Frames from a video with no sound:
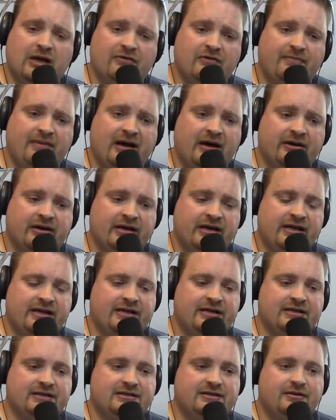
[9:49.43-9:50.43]
about it
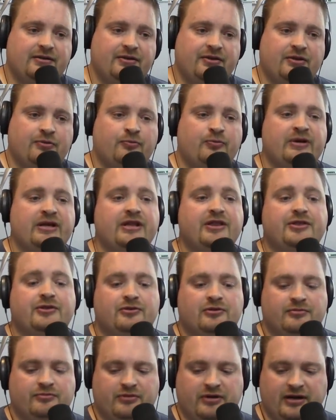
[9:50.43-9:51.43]
is the
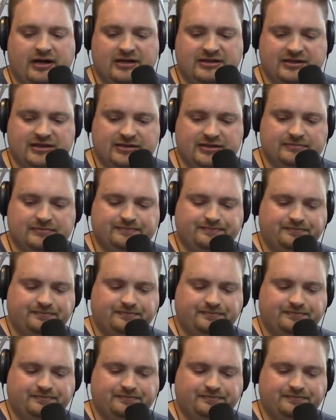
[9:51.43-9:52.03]
retherm process.